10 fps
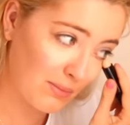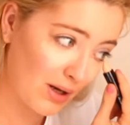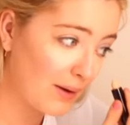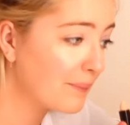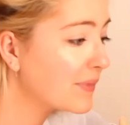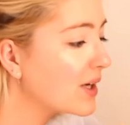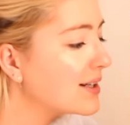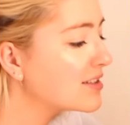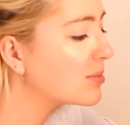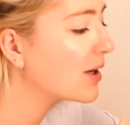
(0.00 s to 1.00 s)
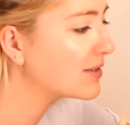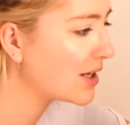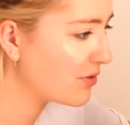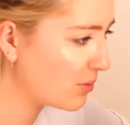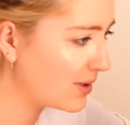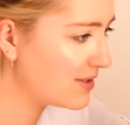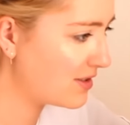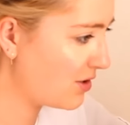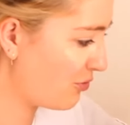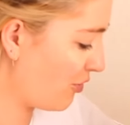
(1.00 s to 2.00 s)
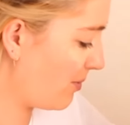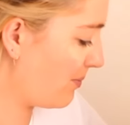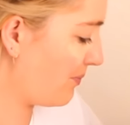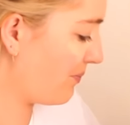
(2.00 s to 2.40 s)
but I suppose everyone is different.